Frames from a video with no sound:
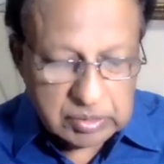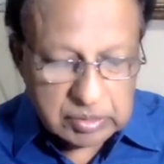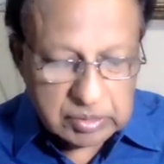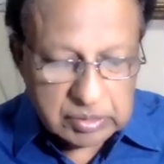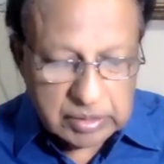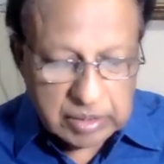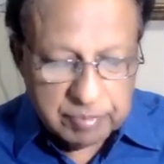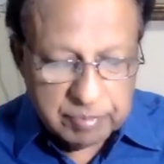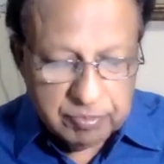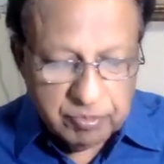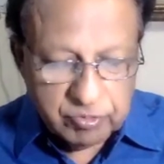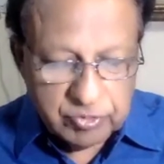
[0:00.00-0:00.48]

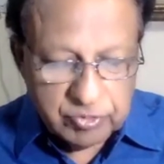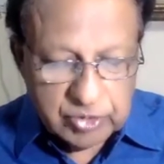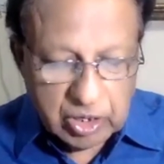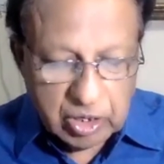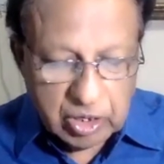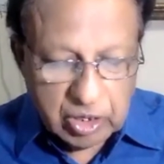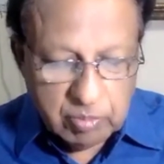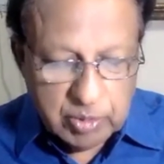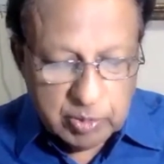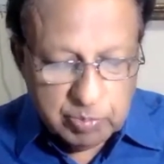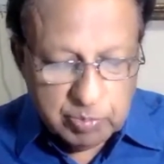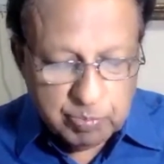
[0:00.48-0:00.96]
they,
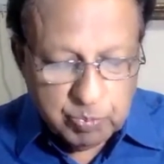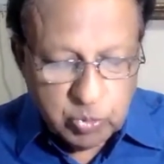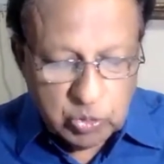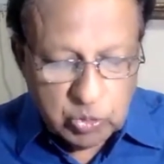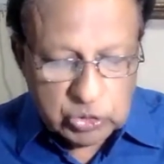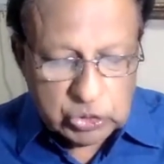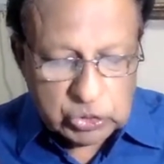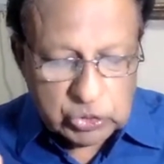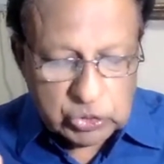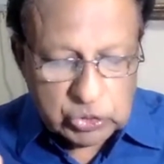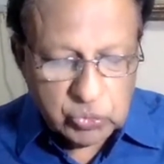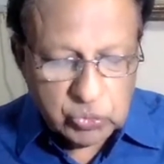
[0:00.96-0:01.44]
they'll be
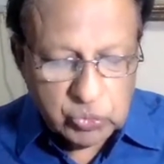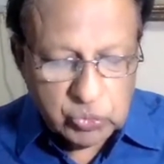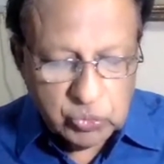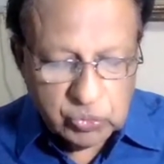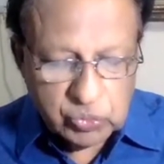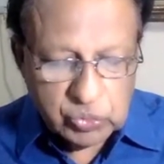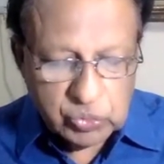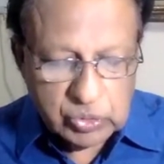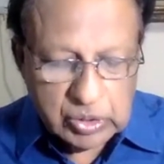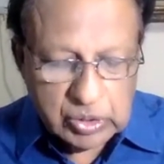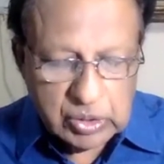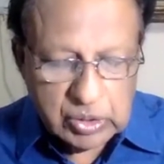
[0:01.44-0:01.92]
pushed
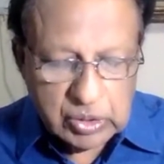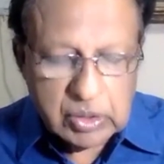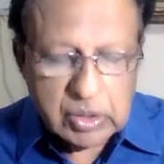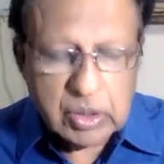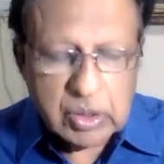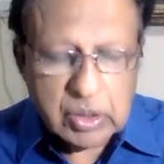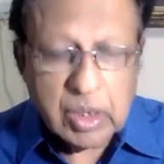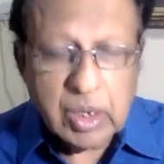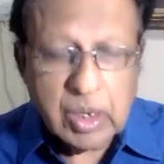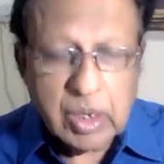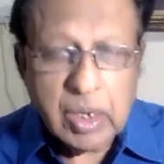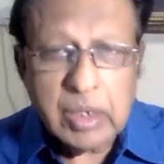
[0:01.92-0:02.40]
to
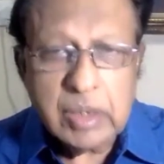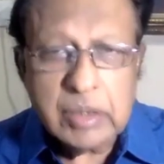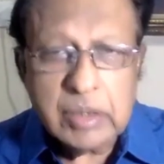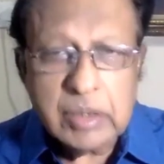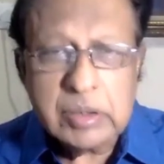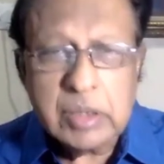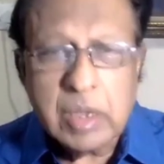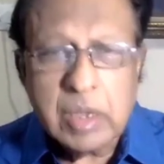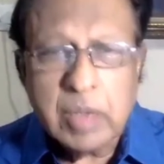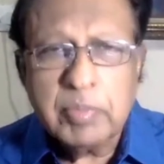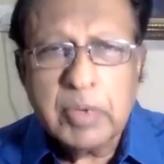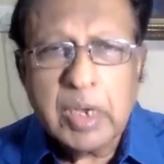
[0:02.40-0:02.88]
uh,
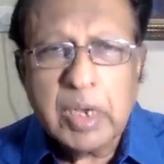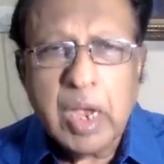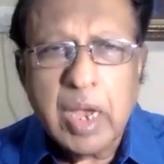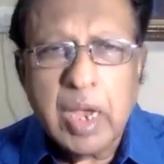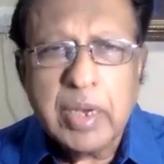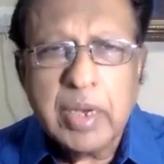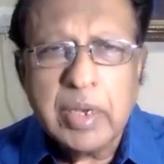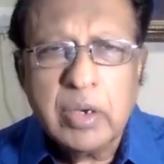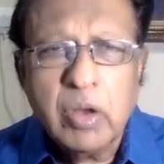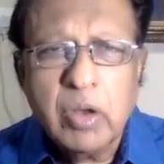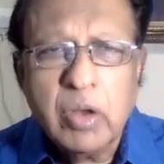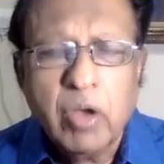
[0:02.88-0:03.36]
some
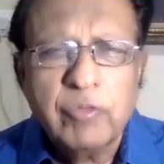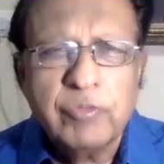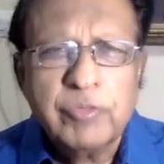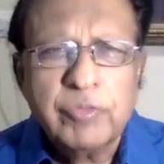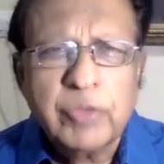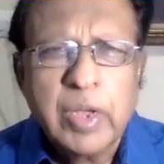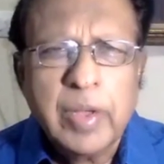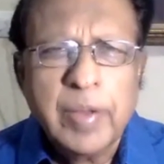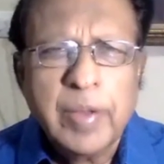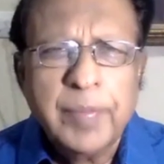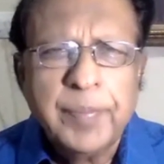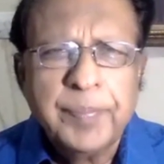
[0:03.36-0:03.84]
kind of
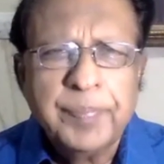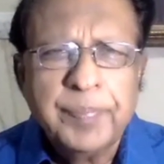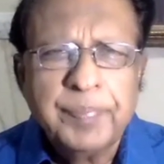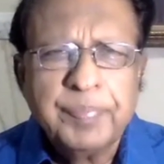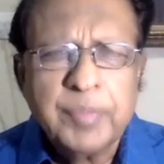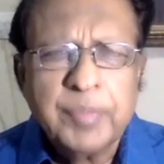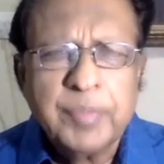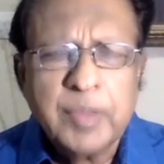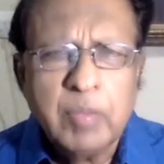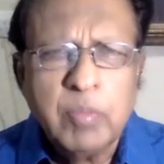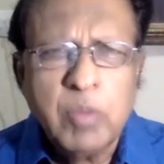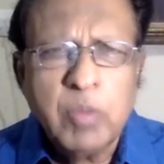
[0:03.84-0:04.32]
a,
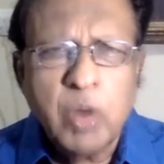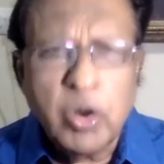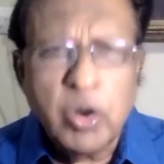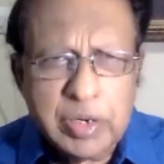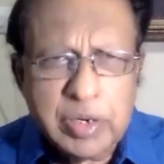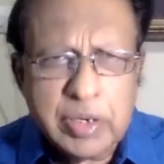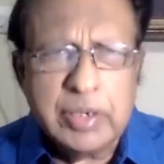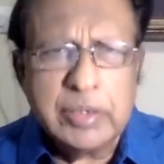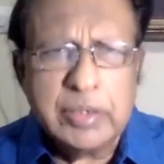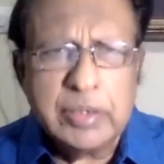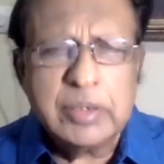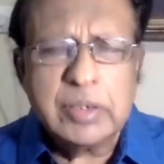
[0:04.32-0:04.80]
a
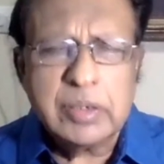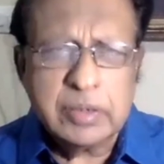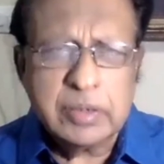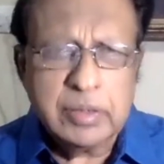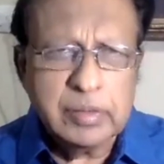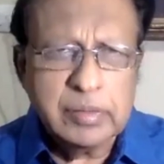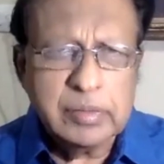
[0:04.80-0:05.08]
moderate